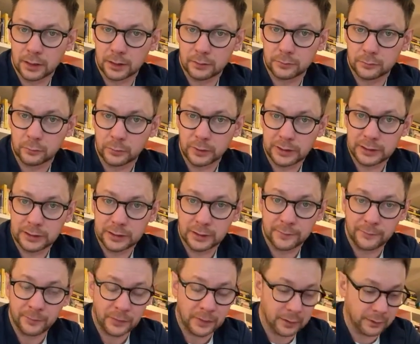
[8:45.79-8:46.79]
reader.
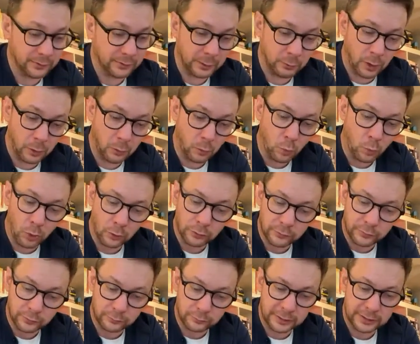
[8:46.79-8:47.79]
They won't want
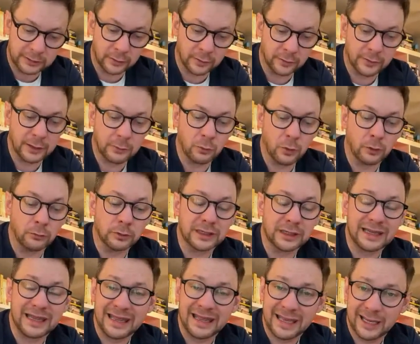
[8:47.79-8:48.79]
to read on. They won't
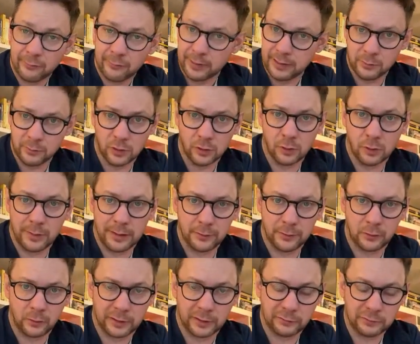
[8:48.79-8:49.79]
care anymore about the
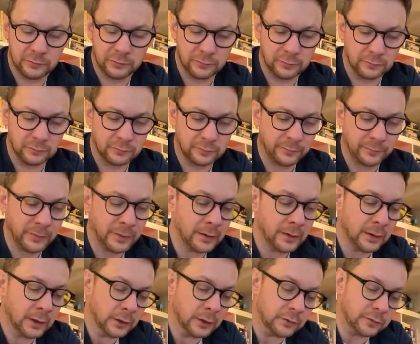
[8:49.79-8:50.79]
questions.
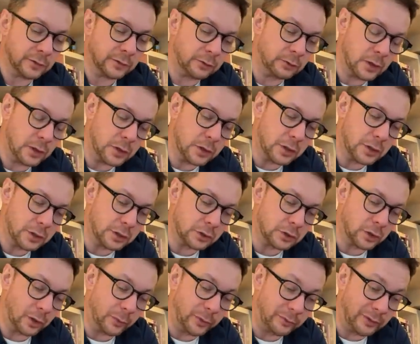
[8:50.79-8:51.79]
So
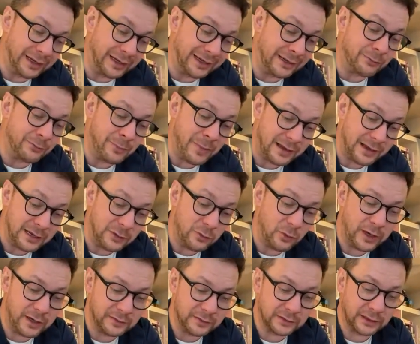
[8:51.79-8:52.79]
copywriting, in many
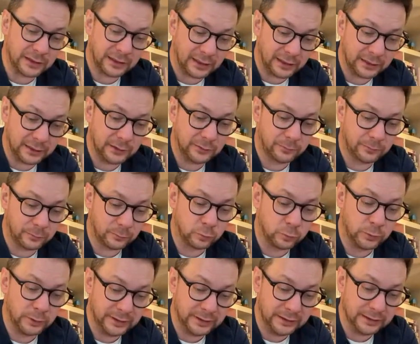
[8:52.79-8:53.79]
ways, I kind of
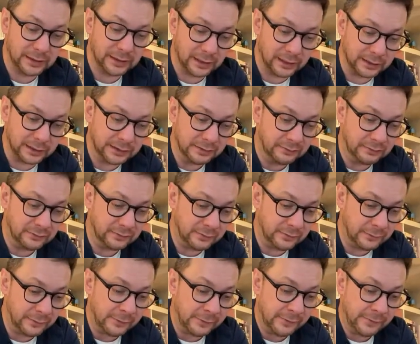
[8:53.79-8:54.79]
realized,
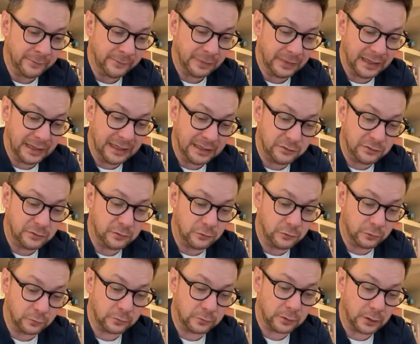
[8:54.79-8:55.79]
is
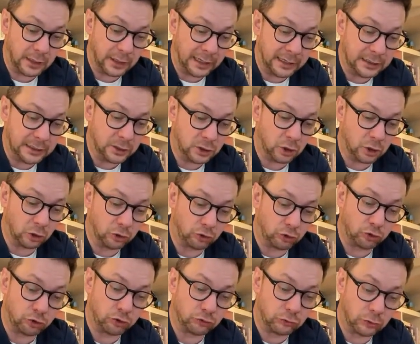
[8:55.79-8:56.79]
just a
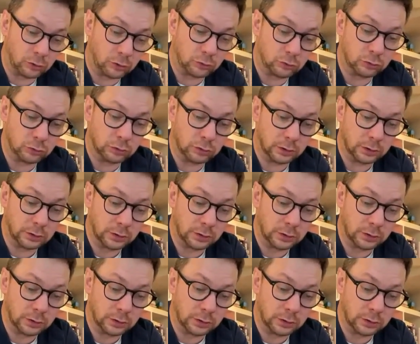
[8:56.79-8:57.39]
control,